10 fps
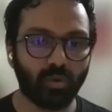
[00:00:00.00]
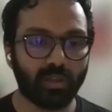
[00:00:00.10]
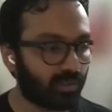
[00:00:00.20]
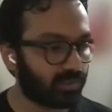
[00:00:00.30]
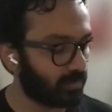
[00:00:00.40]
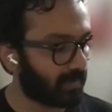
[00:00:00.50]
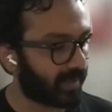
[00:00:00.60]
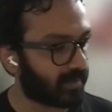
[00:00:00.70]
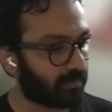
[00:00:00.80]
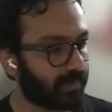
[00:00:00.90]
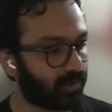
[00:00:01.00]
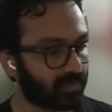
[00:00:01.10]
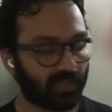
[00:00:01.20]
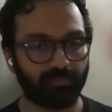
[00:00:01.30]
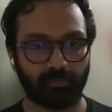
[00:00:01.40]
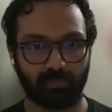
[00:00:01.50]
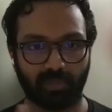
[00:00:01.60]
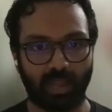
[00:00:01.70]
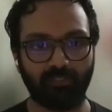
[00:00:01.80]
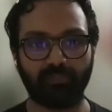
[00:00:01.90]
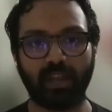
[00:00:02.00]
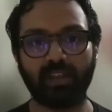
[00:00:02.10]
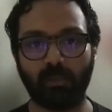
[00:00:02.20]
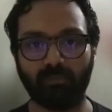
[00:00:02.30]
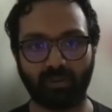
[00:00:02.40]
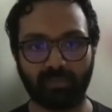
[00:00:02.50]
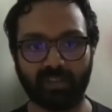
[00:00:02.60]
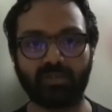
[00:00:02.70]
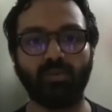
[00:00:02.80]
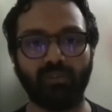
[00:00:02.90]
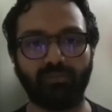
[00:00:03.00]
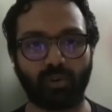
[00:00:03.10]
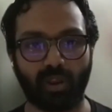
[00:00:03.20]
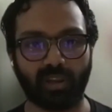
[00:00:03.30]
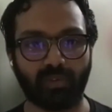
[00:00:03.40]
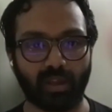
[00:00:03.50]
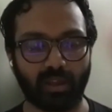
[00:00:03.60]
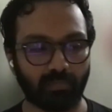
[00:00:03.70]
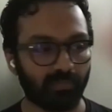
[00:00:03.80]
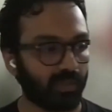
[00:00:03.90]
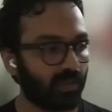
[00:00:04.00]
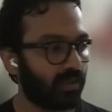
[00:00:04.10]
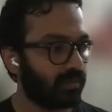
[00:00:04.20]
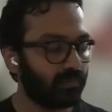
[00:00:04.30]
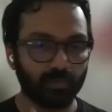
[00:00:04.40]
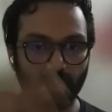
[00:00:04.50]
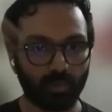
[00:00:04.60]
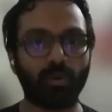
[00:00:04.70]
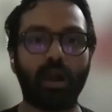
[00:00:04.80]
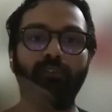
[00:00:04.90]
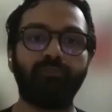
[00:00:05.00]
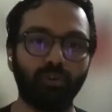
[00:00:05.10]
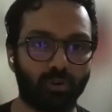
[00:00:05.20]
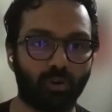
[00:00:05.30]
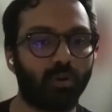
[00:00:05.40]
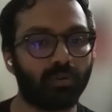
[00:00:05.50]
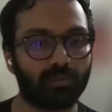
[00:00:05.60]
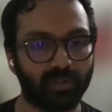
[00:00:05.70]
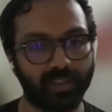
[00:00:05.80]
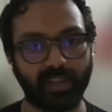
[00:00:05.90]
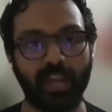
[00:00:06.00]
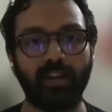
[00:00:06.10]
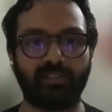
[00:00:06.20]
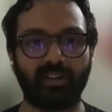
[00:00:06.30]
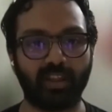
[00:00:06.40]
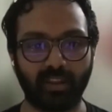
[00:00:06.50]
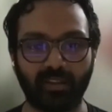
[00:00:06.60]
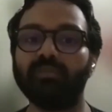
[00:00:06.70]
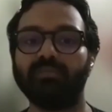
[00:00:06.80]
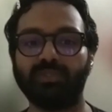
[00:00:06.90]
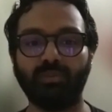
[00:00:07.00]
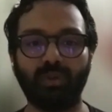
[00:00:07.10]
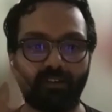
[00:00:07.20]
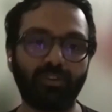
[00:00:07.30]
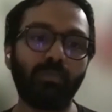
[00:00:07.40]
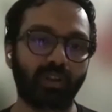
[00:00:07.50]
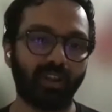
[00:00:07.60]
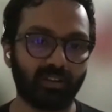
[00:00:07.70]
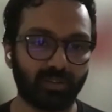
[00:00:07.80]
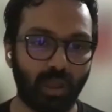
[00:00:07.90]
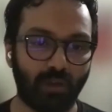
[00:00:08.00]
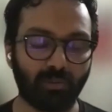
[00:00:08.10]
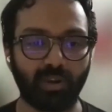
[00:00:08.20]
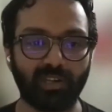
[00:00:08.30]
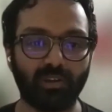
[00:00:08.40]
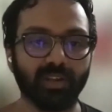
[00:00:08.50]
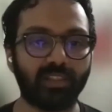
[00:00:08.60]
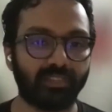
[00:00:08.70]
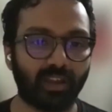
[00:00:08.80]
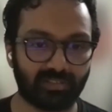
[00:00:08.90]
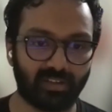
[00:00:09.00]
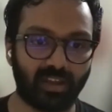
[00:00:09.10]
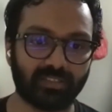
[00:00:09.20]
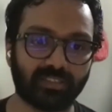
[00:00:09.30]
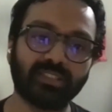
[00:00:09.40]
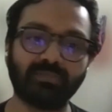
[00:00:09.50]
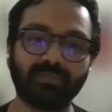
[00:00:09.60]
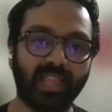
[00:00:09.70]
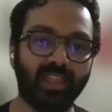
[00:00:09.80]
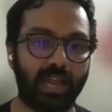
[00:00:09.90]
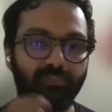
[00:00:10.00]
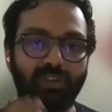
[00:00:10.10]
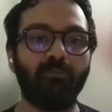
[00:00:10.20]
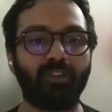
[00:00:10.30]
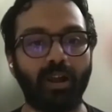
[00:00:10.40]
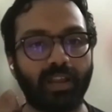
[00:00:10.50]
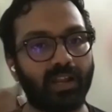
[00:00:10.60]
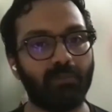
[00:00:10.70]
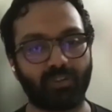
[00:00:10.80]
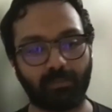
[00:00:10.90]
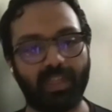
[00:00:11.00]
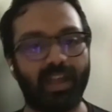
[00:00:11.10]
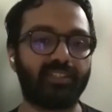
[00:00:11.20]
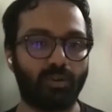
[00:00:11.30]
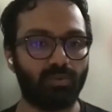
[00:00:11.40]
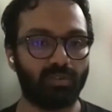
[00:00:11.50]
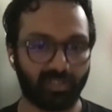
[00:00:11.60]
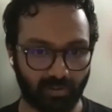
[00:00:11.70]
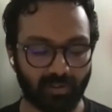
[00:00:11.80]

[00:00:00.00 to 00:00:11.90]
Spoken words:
too. And also, like, because I come from that school of drawing where you have to draw like 8 hours a day. You have to put in your 10,000 hours. I come from that school,